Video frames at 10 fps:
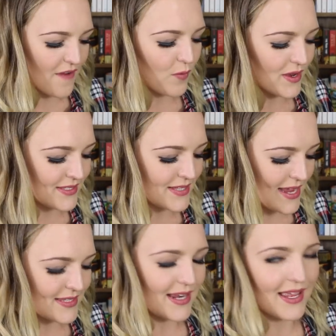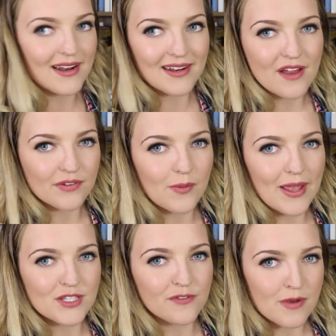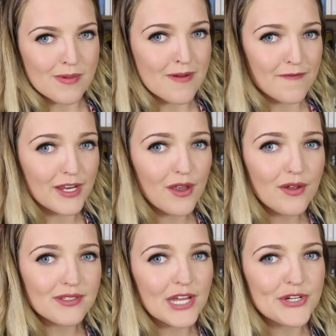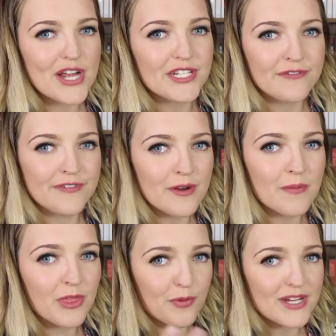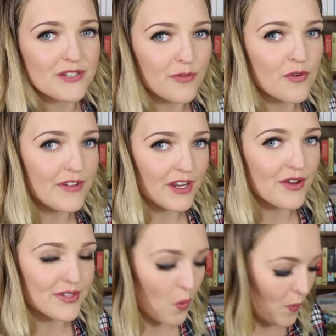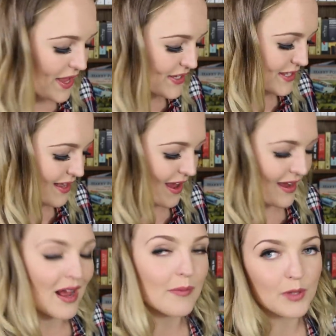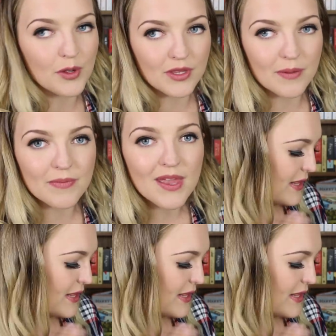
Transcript: I have one day dedicated every week to filming my videos and I try to film three to four videos a week so that I can upload them.